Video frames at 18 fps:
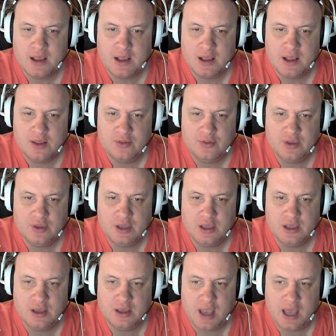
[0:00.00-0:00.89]

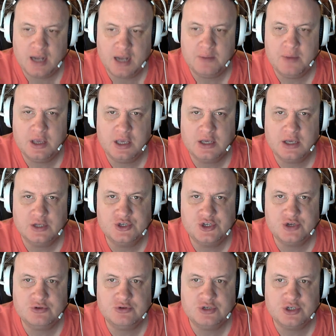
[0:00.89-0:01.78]
the enemy can
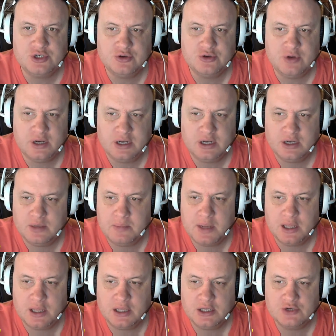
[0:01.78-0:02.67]
shoot you and it
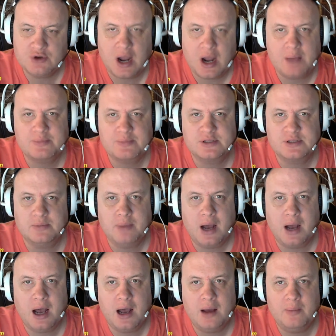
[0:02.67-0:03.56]
immediately drops the
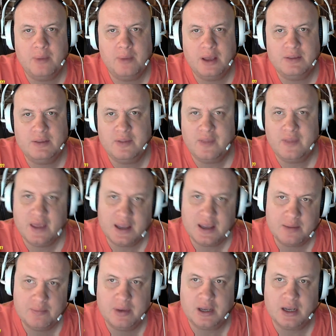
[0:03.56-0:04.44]
bomb, and then they can
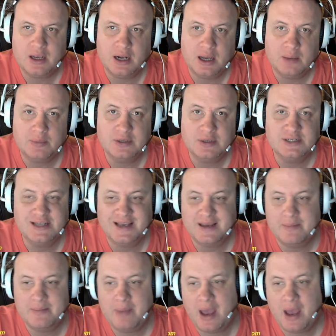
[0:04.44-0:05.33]
pick it up and take it
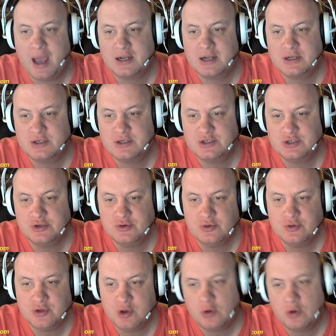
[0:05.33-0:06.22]
back to
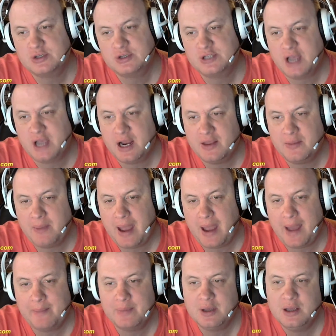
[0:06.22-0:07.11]
your side of the
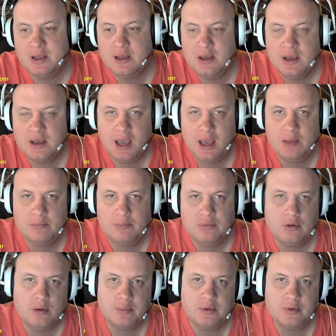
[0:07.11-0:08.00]
map and blow
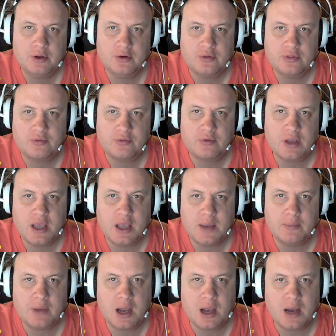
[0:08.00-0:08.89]
up your three
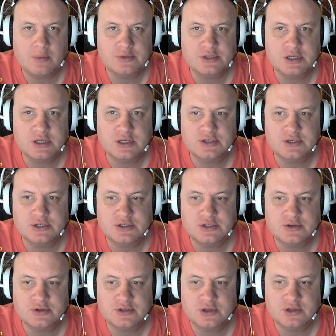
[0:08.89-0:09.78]
MCOM stations. So
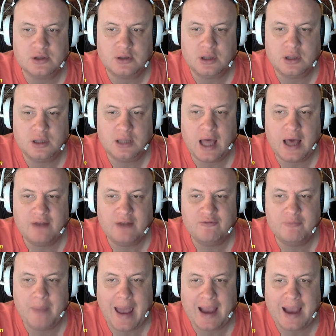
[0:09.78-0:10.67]
it's a lot of
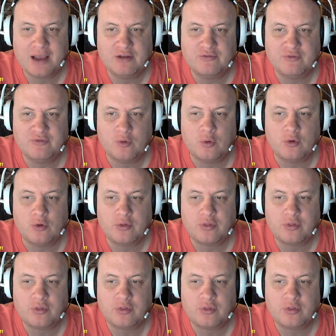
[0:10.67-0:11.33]
back and forth